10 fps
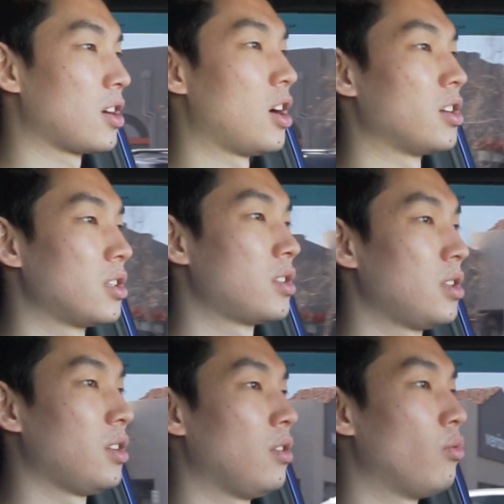cars.
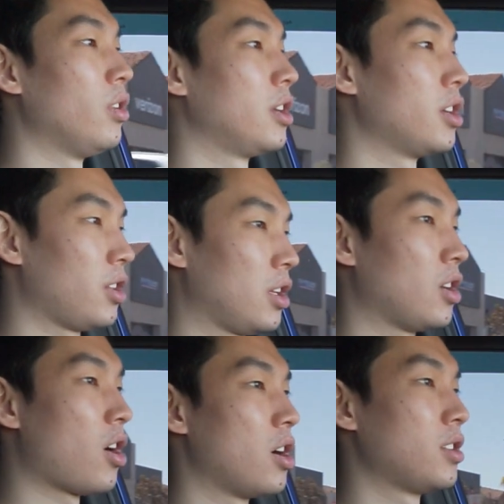really good looking
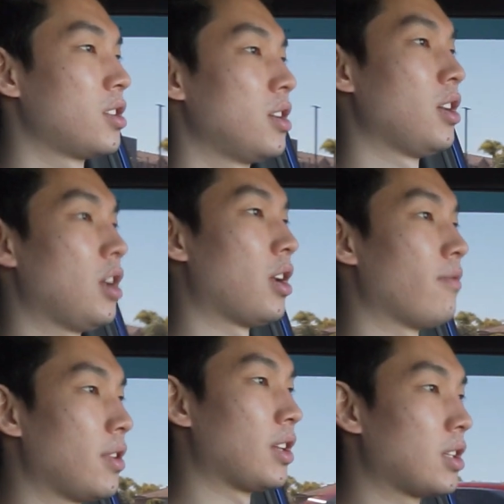cars and
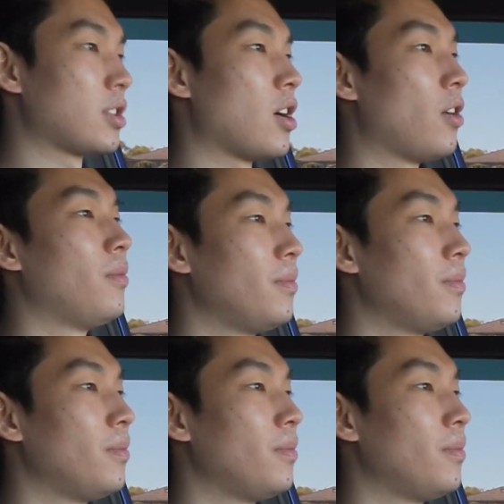everything. So,